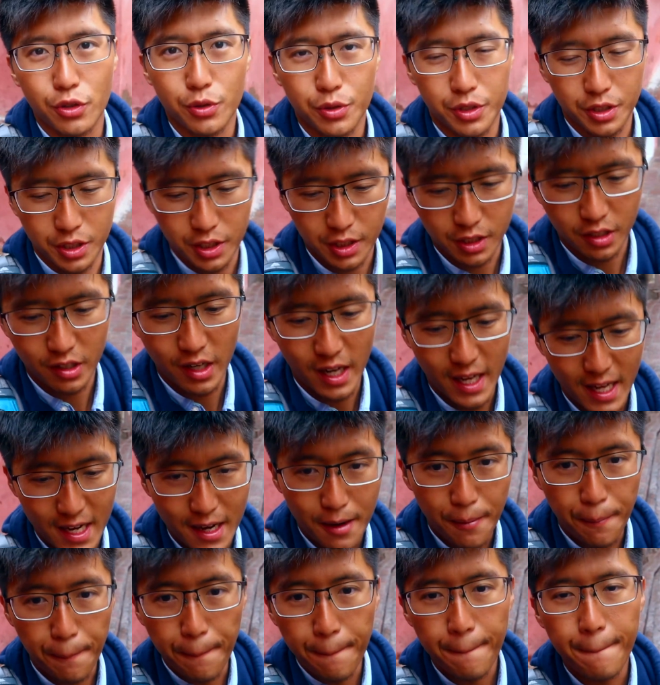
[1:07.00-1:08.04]
here in
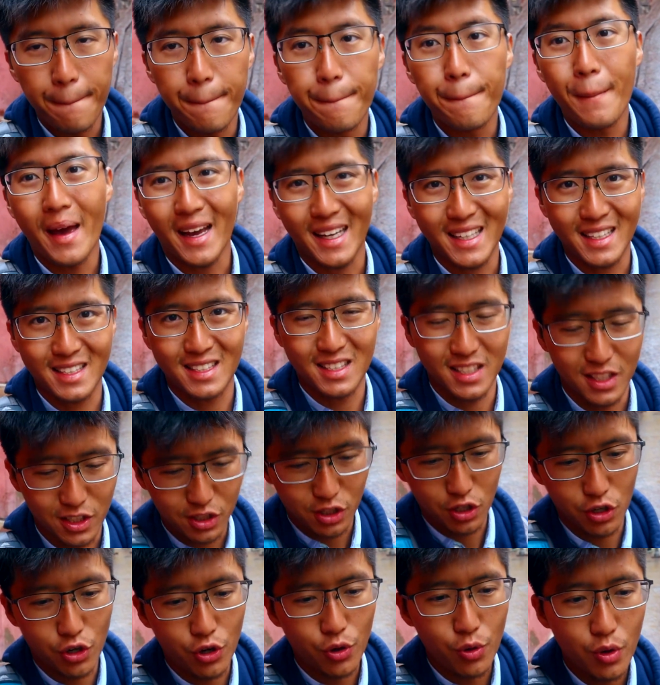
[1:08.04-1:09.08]

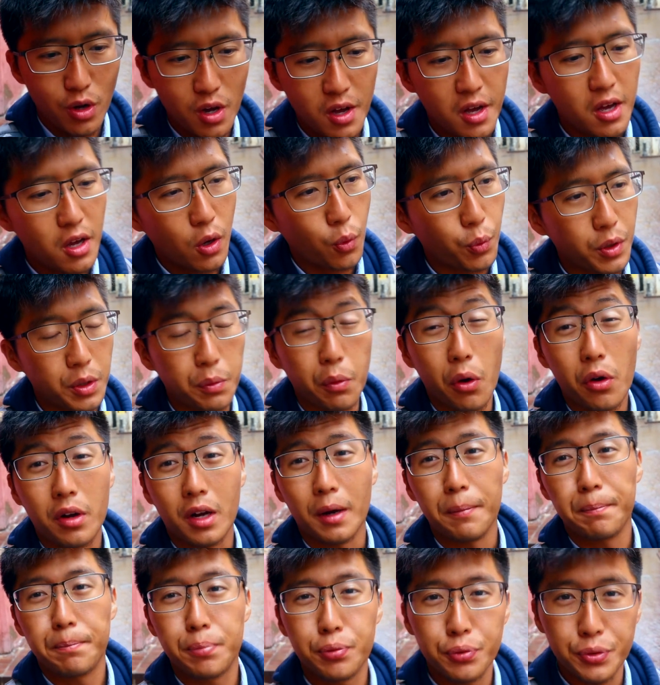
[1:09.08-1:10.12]
Mexico. We woke
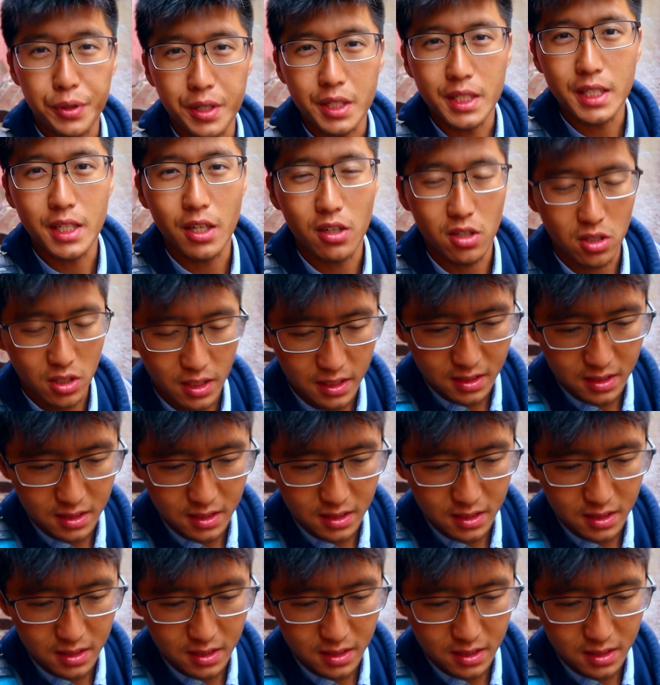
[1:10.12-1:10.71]
up pretty early